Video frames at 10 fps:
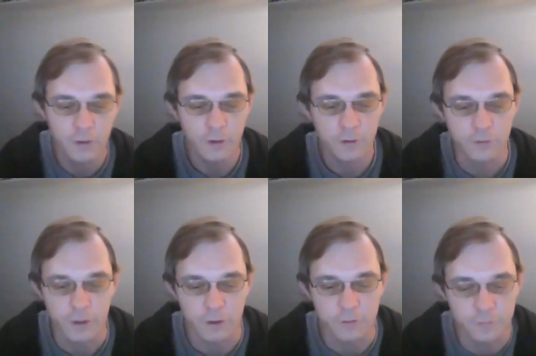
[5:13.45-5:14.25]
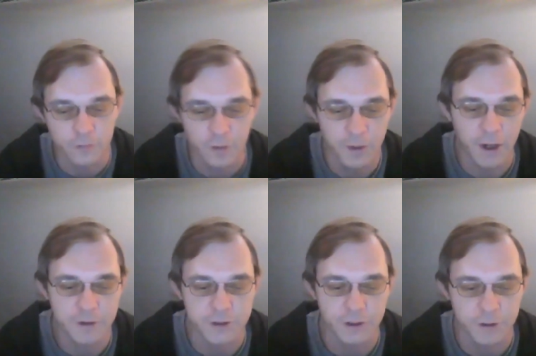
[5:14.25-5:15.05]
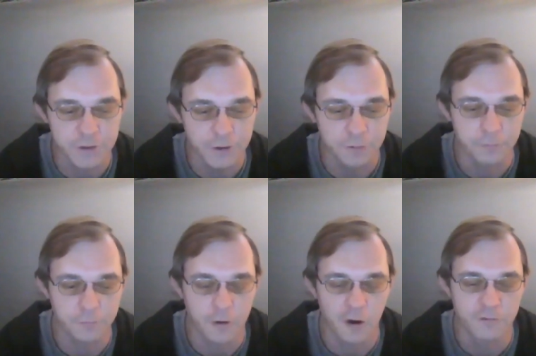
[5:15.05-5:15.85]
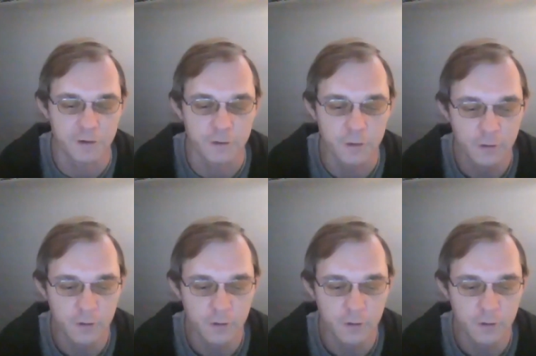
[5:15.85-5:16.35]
the discrimination issue, curbing